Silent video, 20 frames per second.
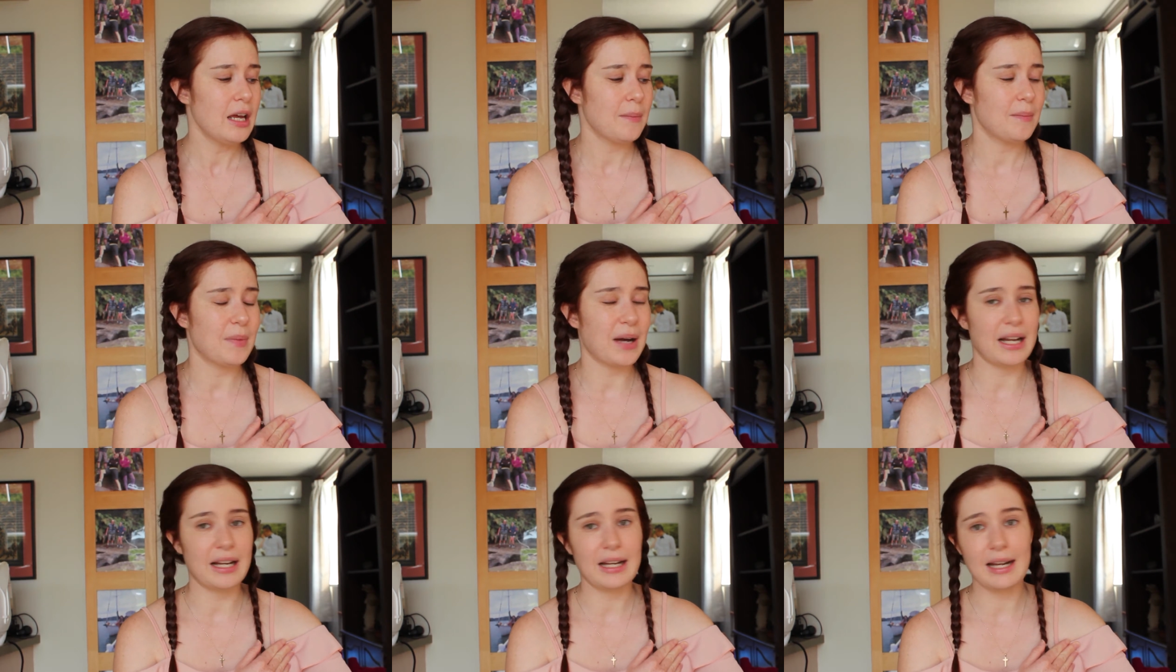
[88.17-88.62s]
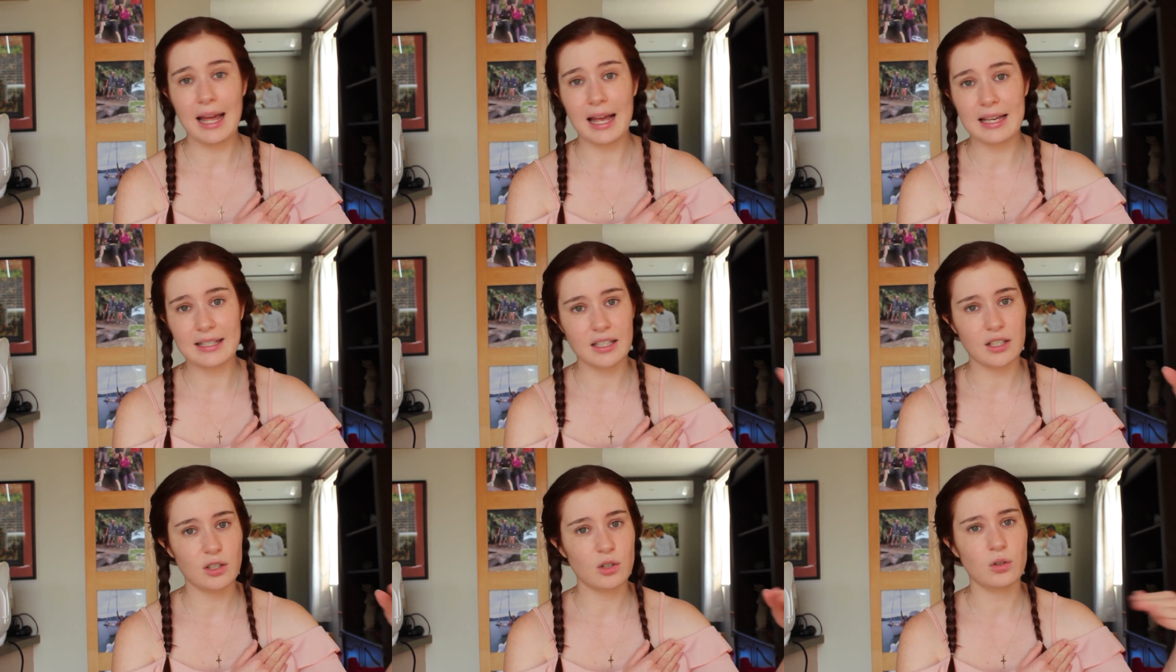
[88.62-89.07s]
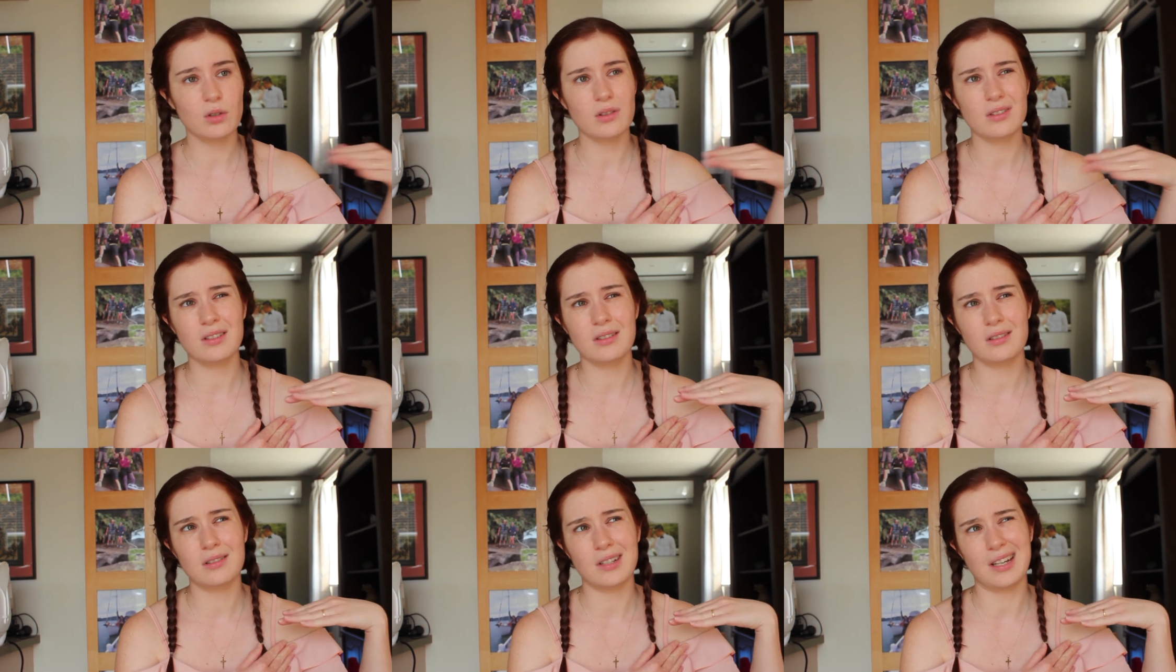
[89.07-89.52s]
But it hasn't
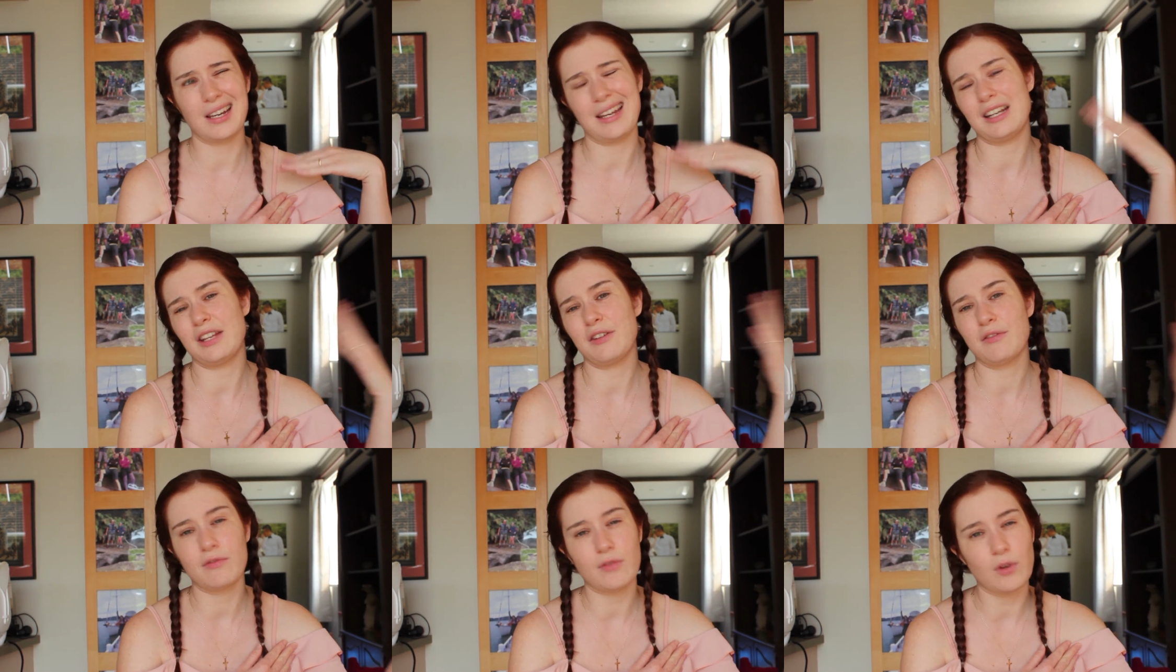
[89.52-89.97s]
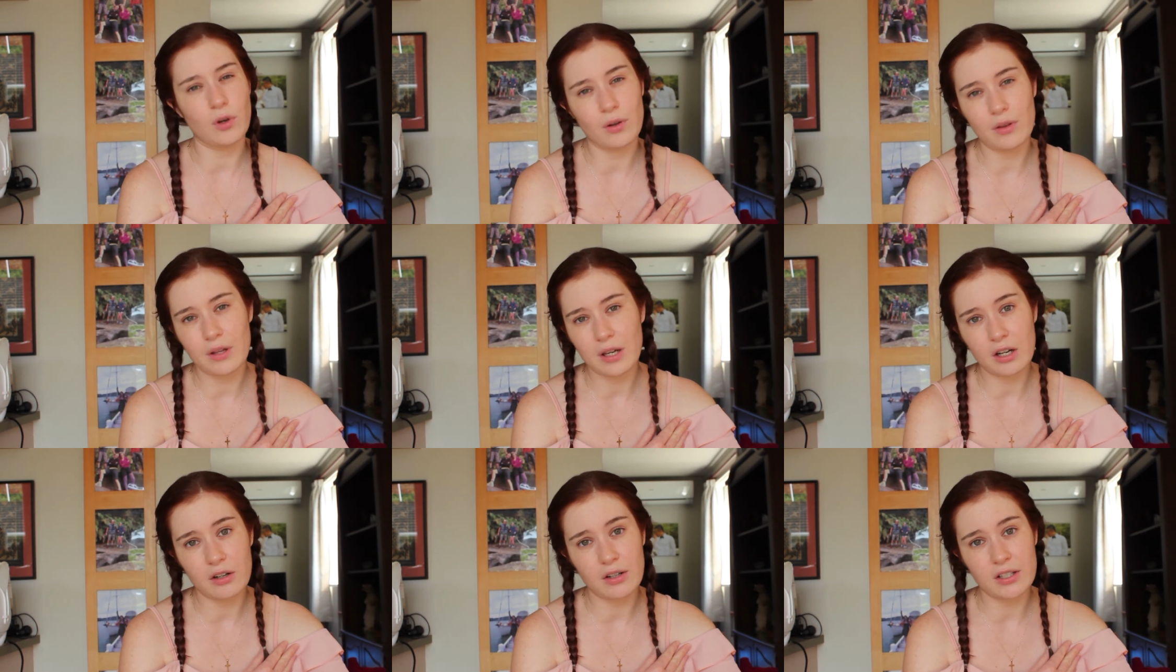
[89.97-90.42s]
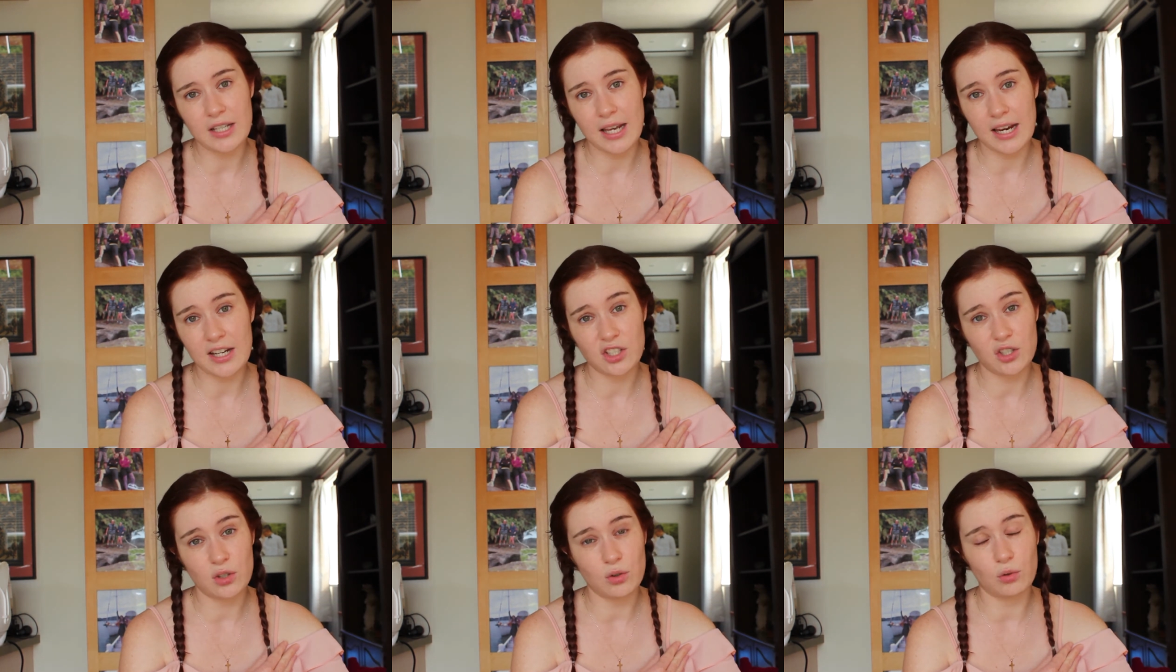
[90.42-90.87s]
caused any further
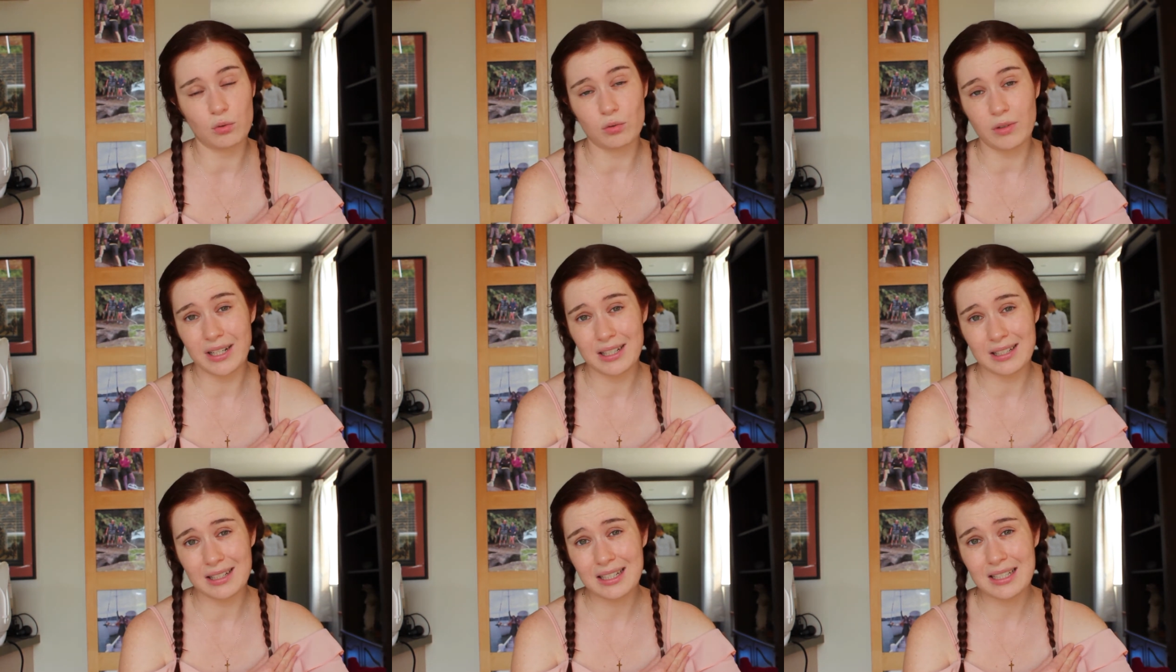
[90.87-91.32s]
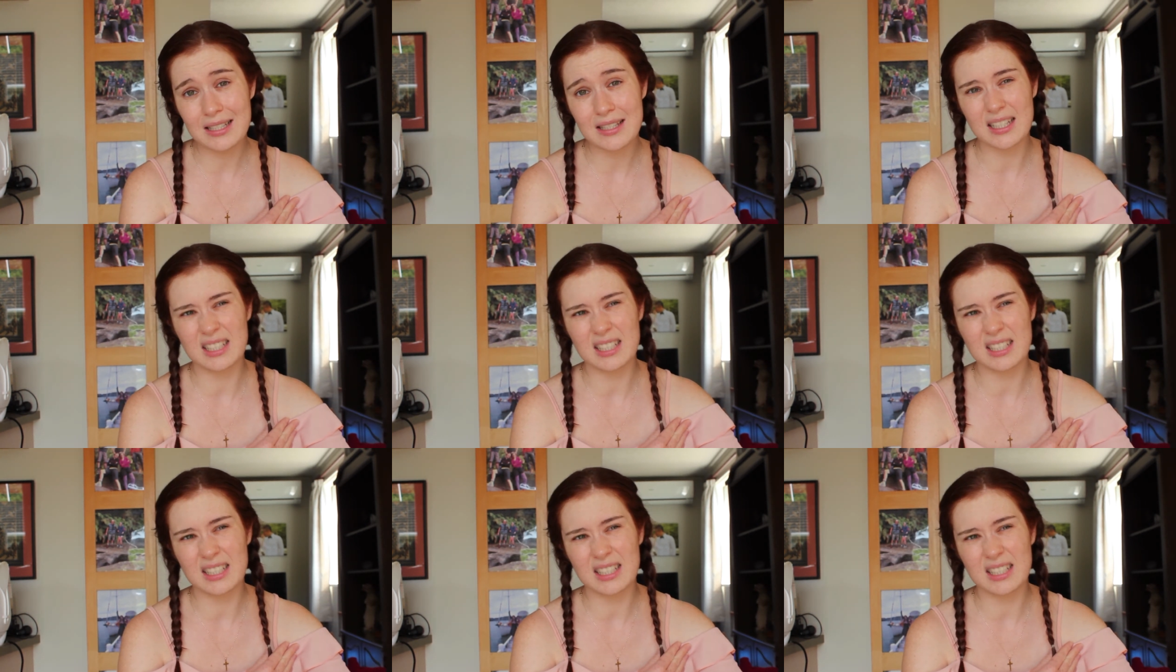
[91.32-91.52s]
irritation or redness.